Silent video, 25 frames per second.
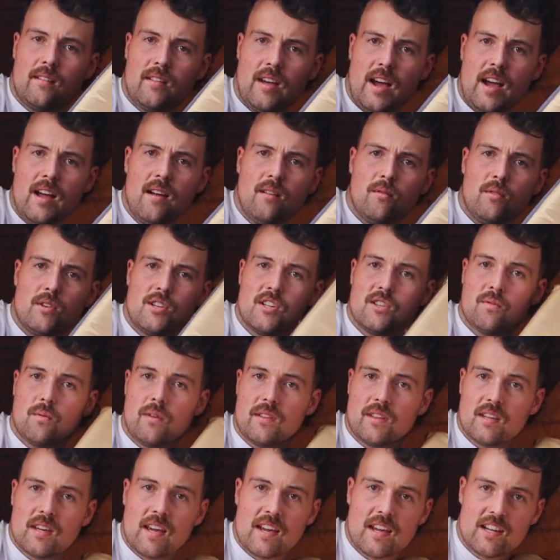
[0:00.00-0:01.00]
that, which is
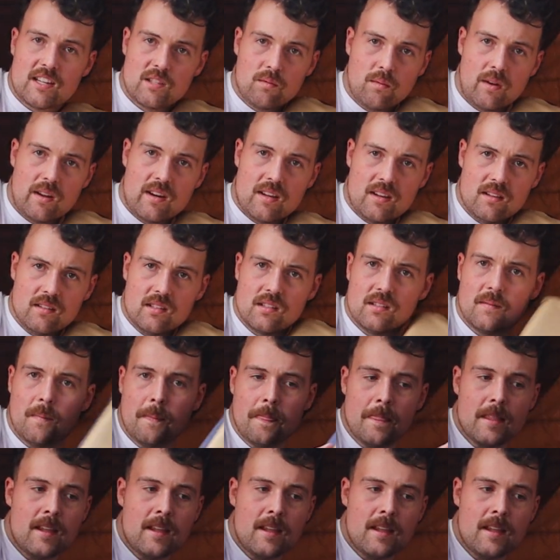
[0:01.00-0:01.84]
what the King's one is,